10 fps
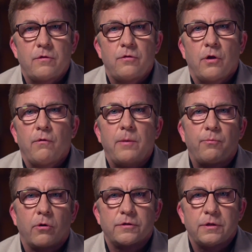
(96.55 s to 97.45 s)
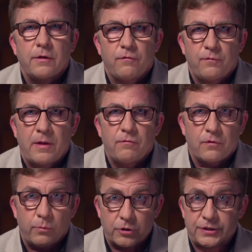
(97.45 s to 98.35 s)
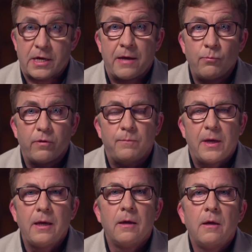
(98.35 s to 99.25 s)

such a great person and spent so much time with me.